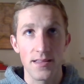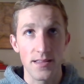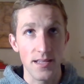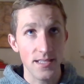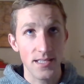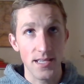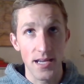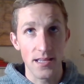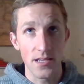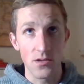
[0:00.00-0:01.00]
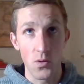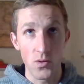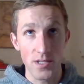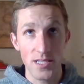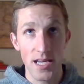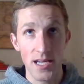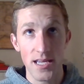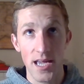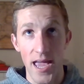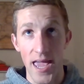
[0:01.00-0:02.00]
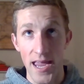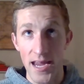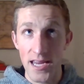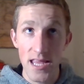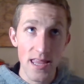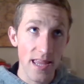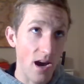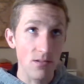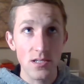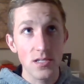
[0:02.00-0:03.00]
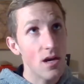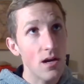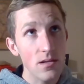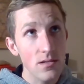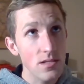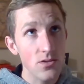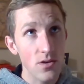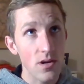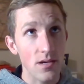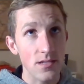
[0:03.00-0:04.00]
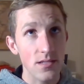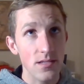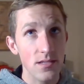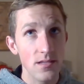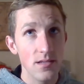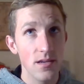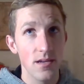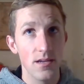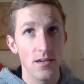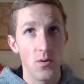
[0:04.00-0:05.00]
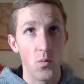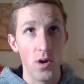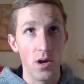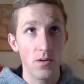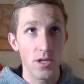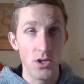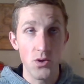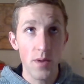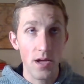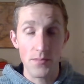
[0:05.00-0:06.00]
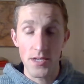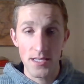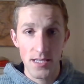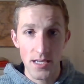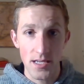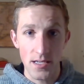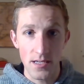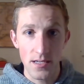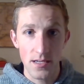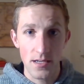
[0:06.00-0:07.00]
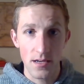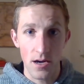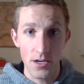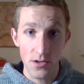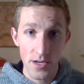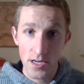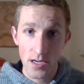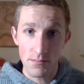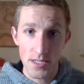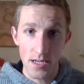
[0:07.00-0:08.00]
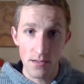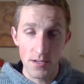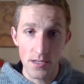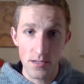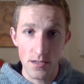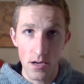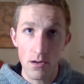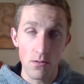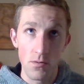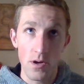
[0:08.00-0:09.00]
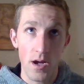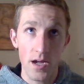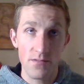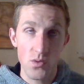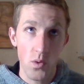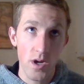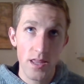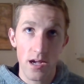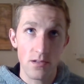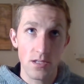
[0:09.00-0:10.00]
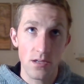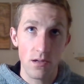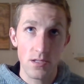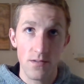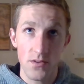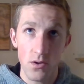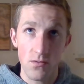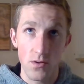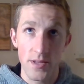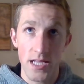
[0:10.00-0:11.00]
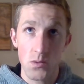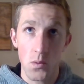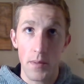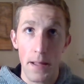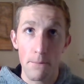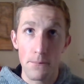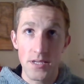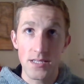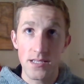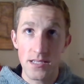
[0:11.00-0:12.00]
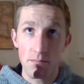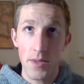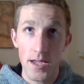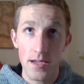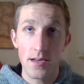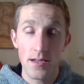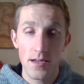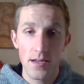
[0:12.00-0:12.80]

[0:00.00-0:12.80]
Let's say that you only take $80,000 in draws. Well, you might be seeing on your income statement, oh, well, I have $20,000 left over. That's what my business made.